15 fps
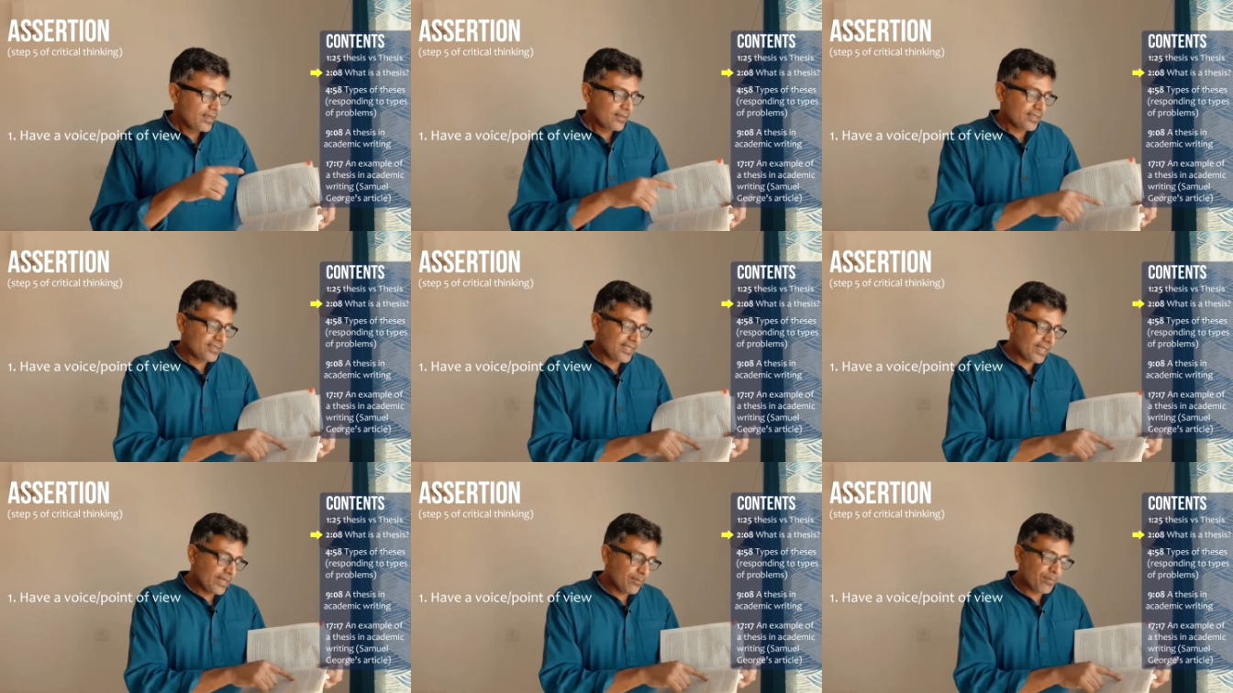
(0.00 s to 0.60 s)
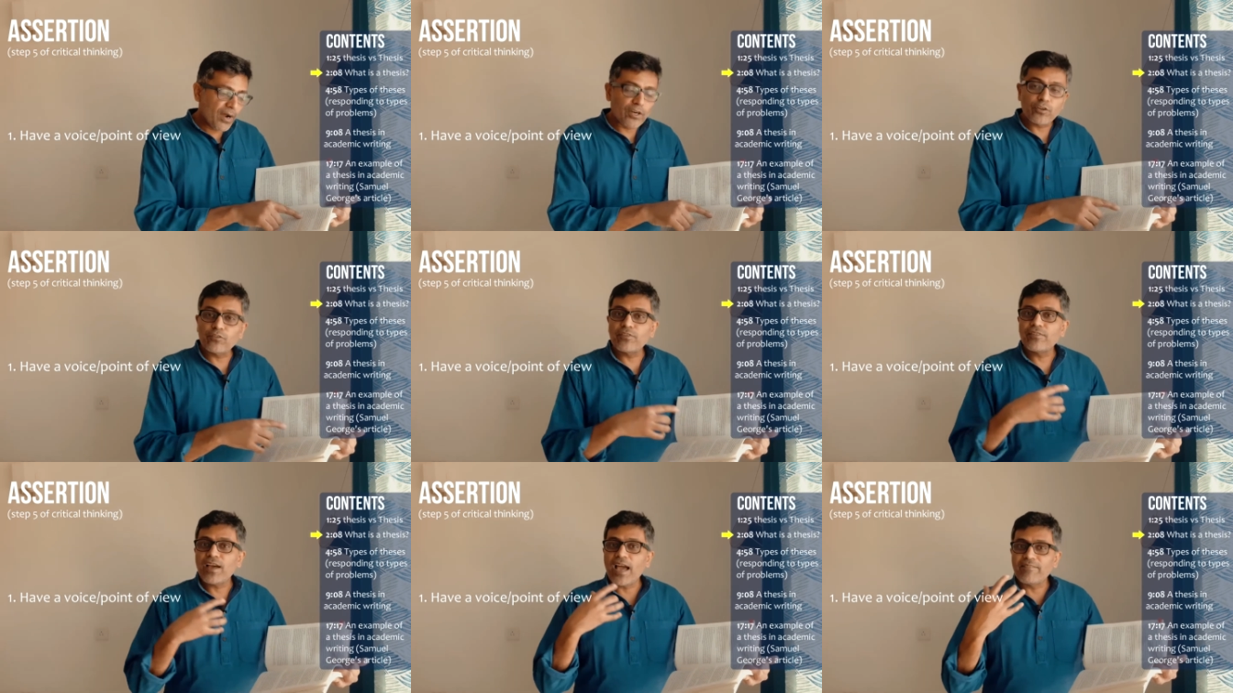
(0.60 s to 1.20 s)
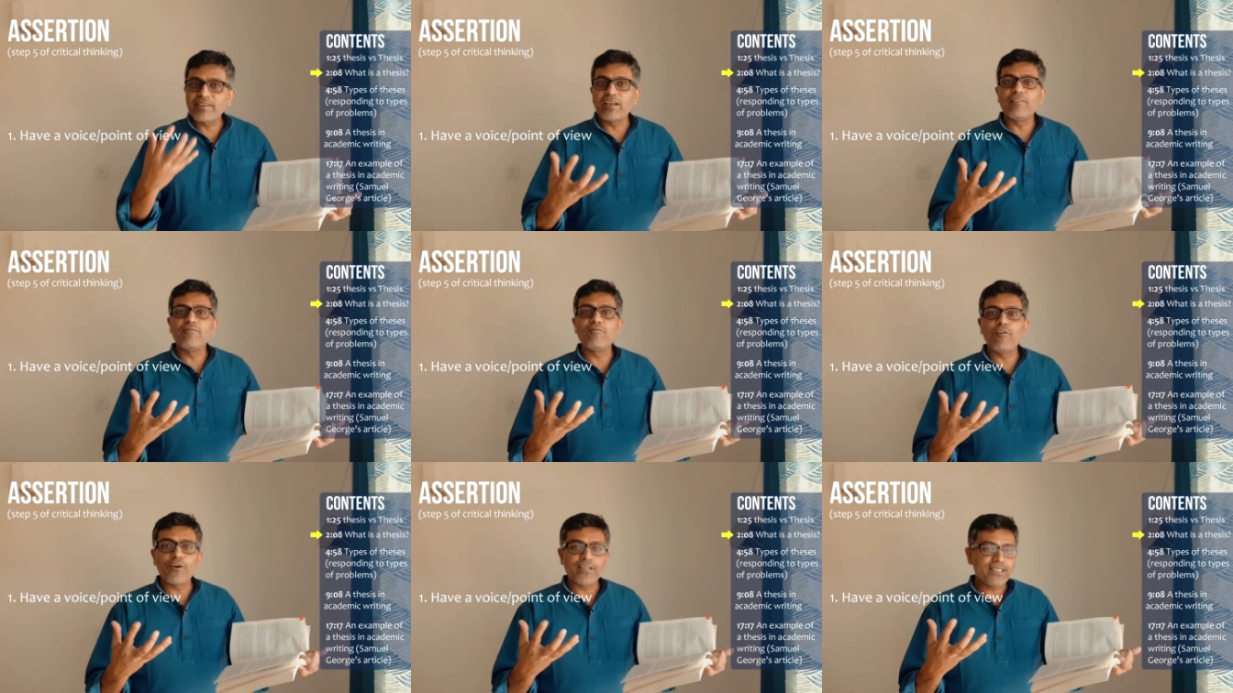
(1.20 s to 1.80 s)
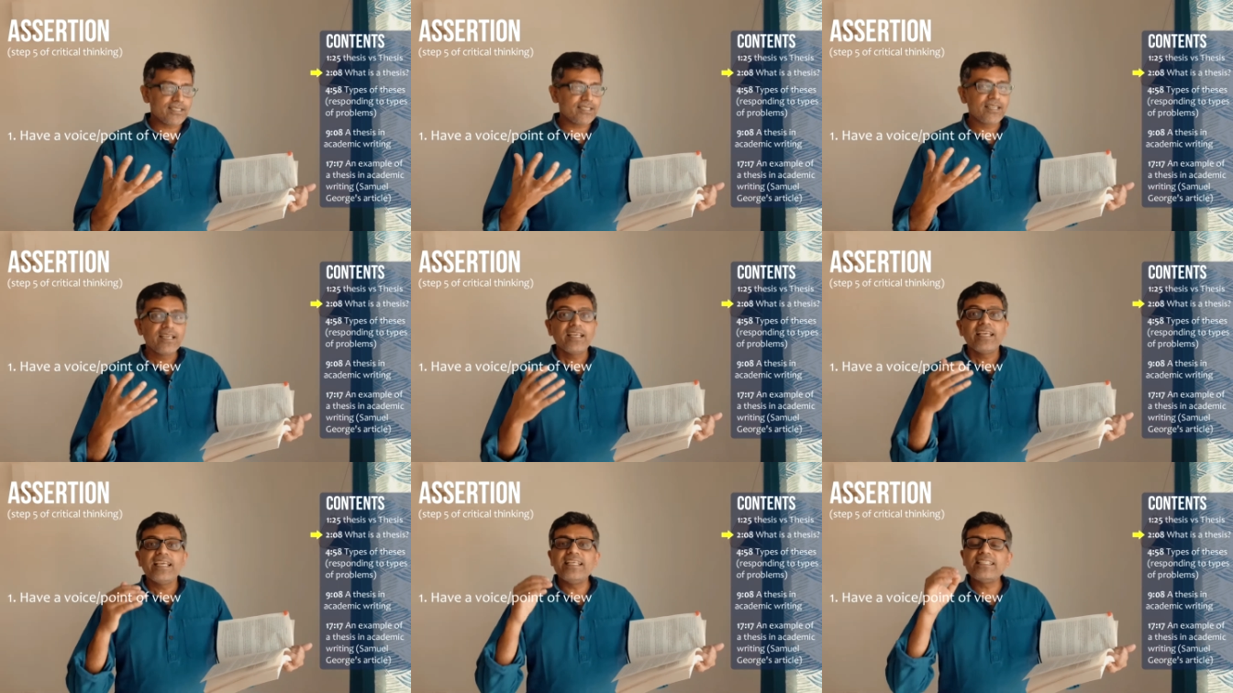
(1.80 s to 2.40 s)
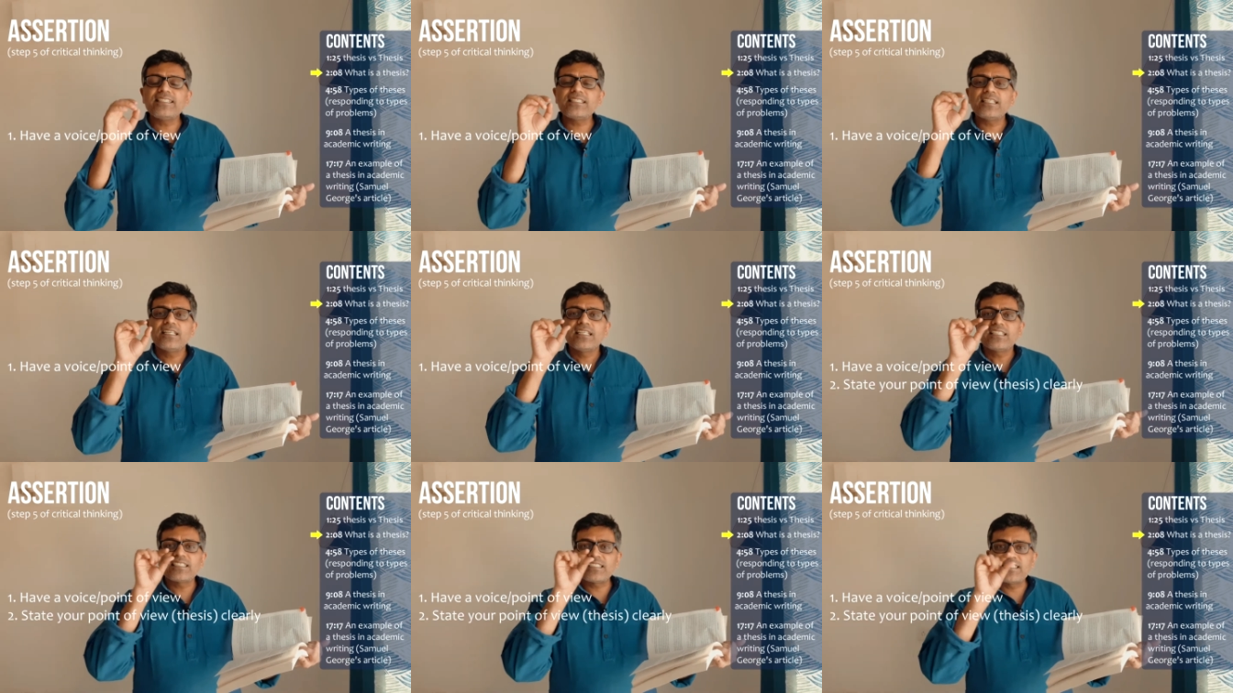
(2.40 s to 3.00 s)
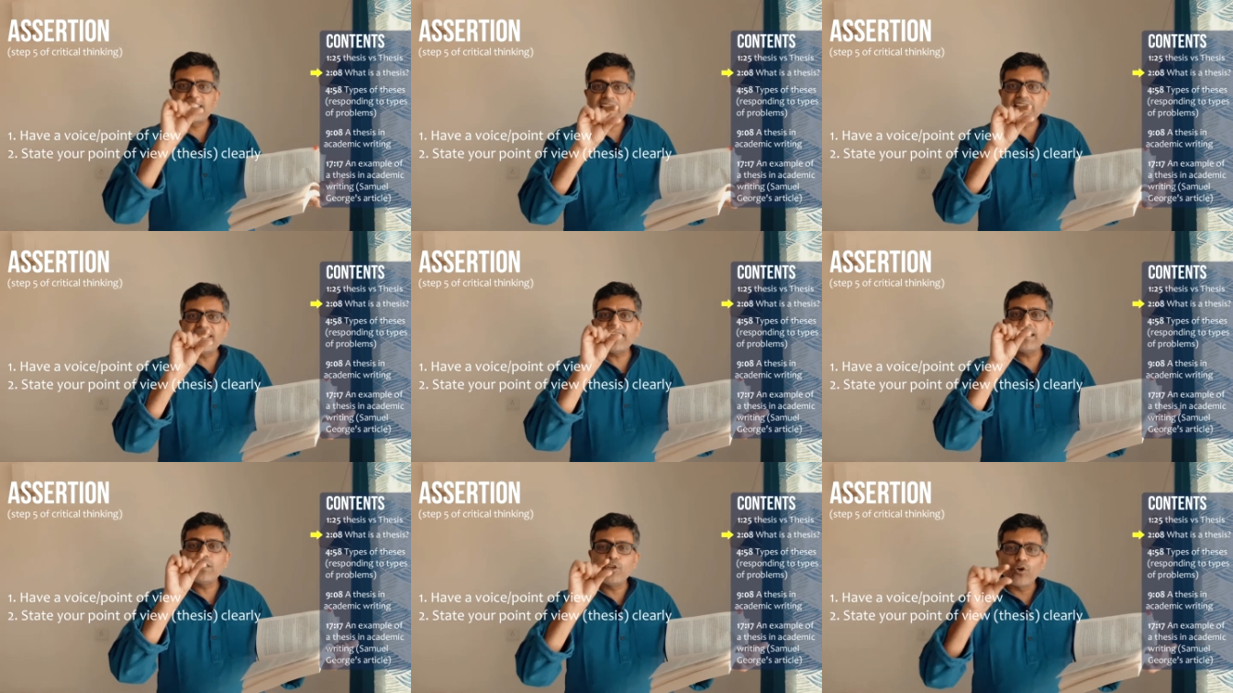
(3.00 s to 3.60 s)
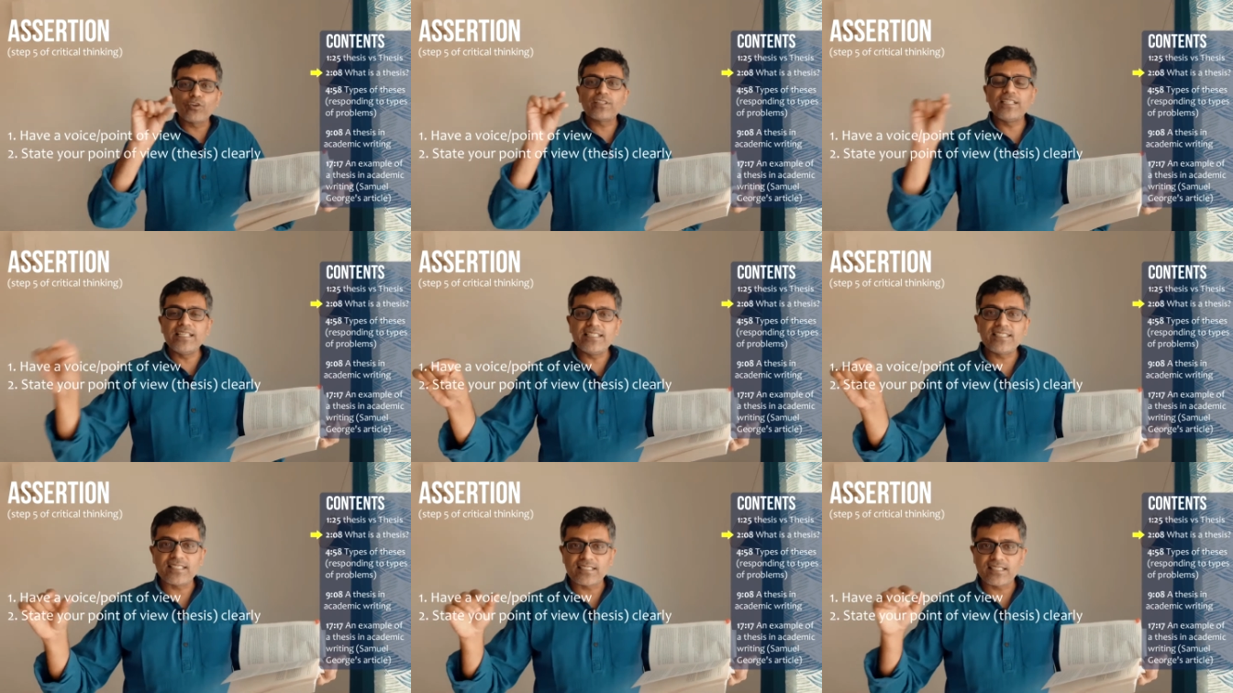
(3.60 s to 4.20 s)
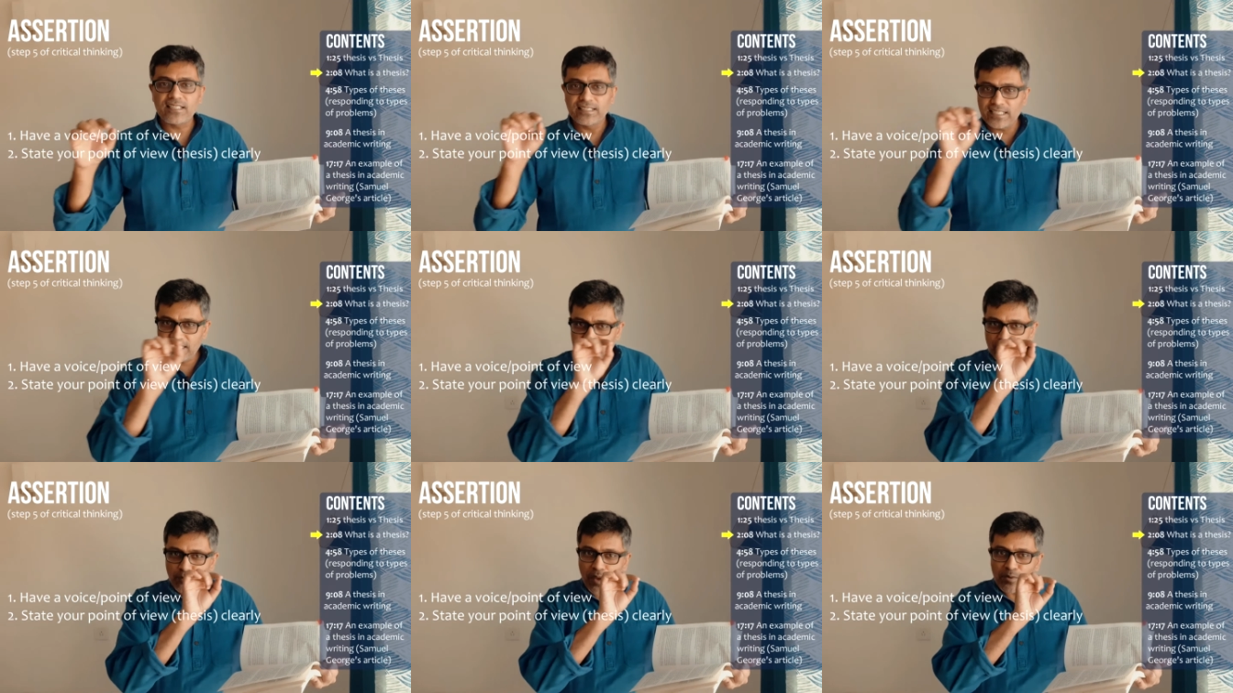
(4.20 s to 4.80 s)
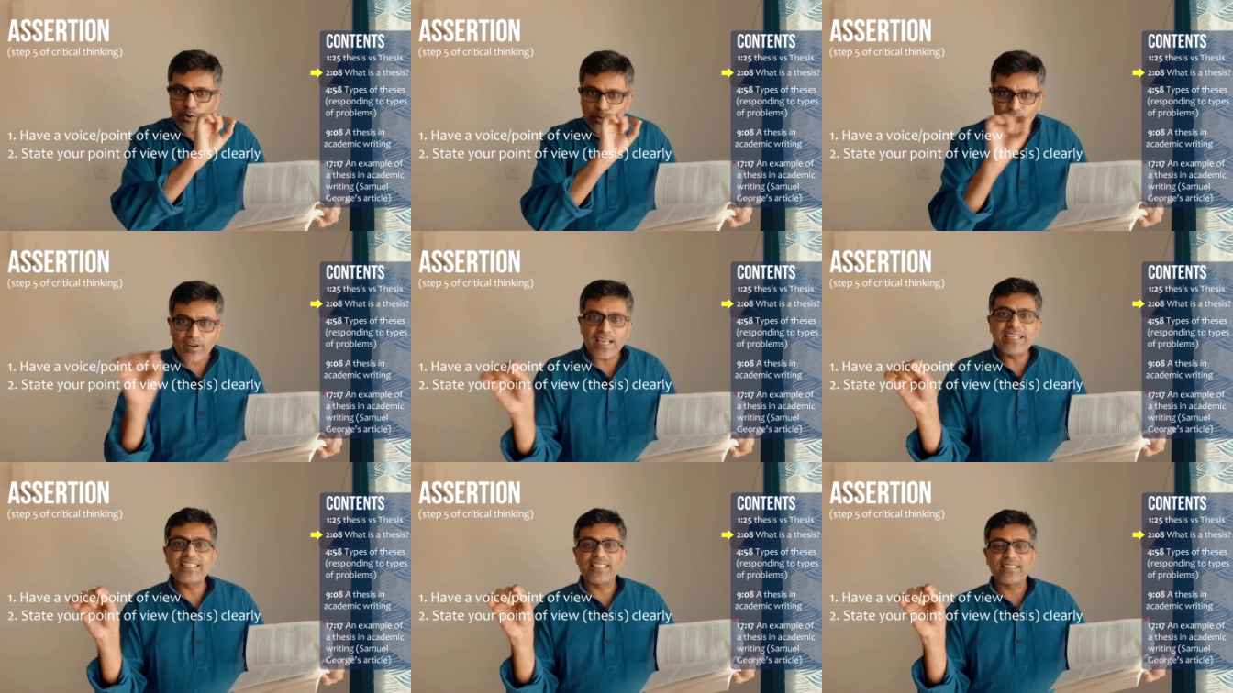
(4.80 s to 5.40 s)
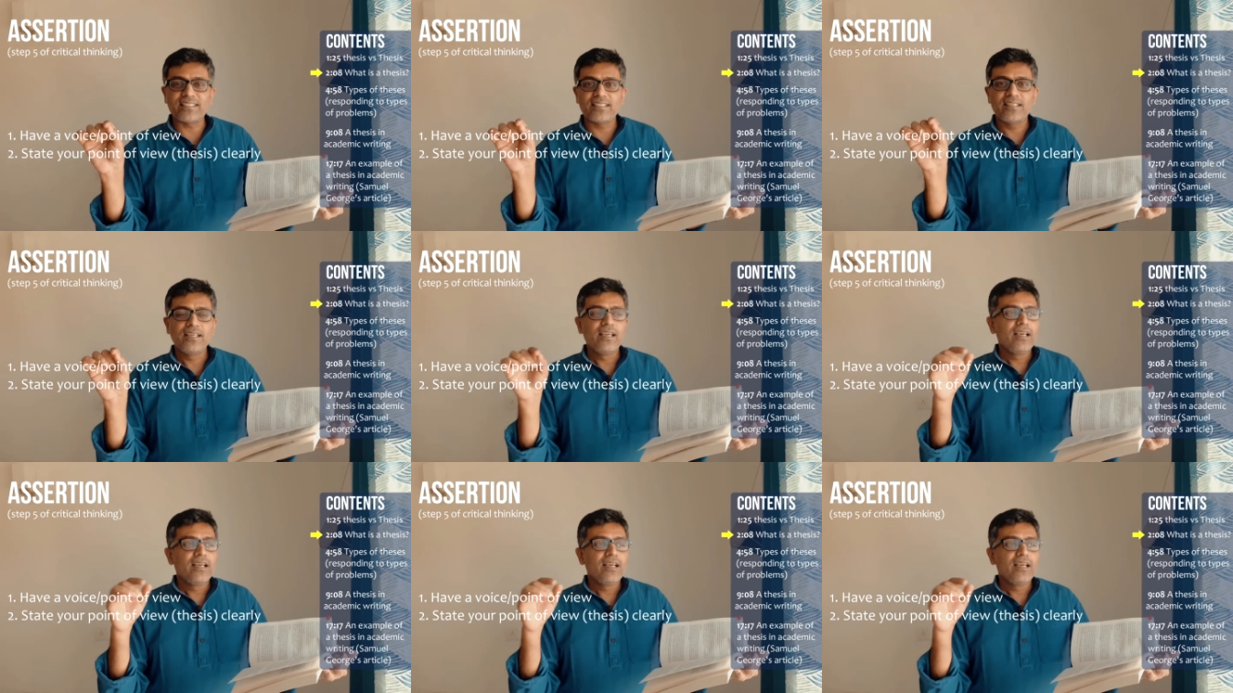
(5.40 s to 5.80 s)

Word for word: The second part of having a voice is stating your thesis. This is where you write it.